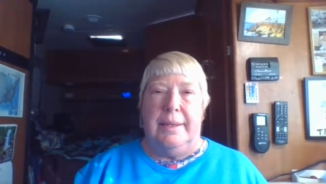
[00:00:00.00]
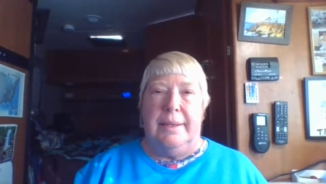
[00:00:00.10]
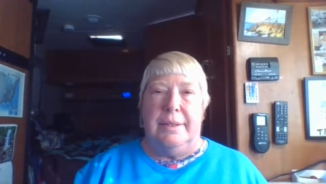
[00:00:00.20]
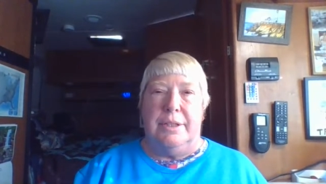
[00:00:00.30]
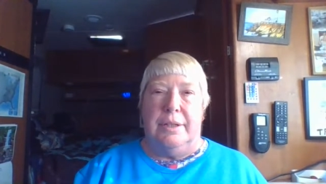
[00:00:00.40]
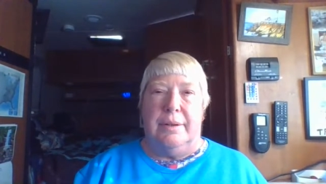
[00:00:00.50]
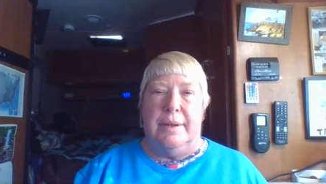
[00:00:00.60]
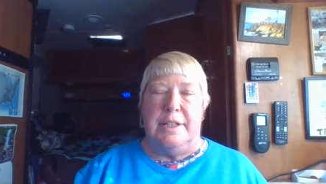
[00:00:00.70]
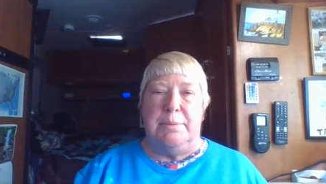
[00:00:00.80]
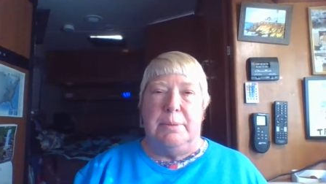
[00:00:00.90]
She and her
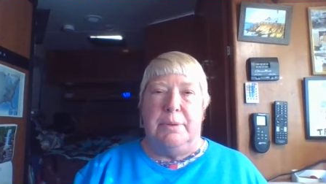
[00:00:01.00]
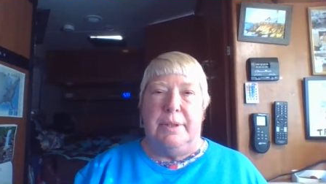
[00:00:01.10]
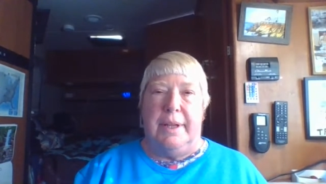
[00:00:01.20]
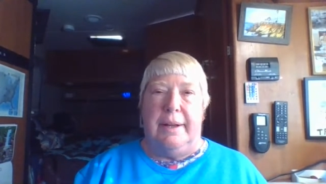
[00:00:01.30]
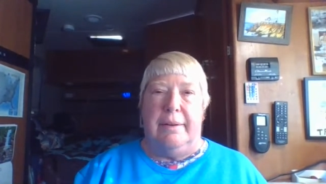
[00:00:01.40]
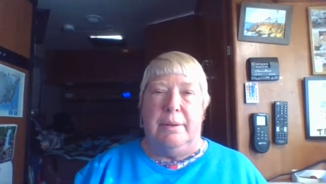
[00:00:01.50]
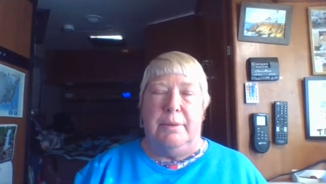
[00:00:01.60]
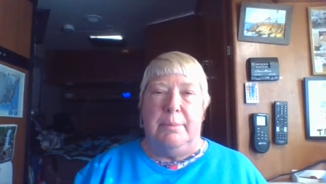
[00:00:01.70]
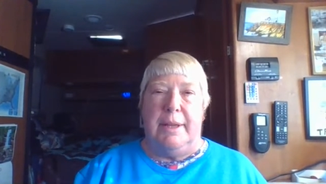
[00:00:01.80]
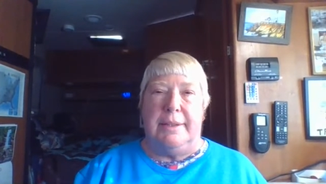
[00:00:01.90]
husband were there, and
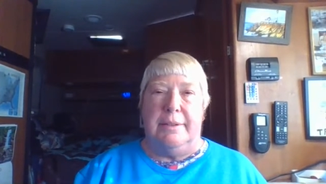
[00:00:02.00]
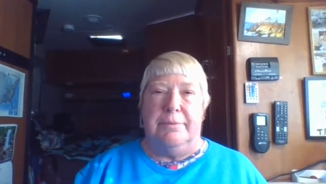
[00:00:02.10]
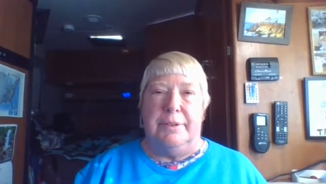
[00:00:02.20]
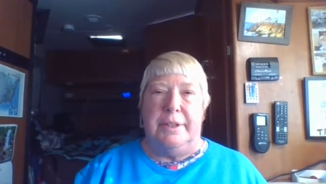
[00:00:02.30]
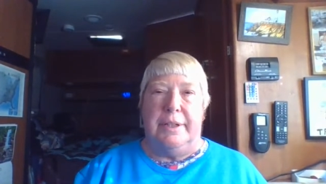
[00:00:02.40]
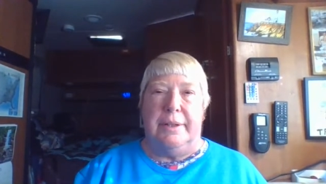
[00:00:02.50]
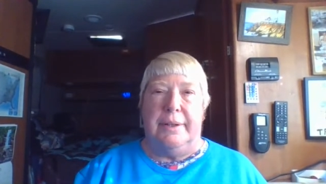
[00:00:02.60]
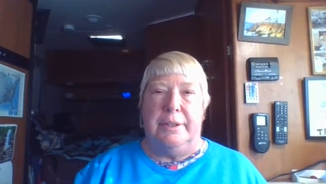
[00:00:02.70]
we met them for dinner,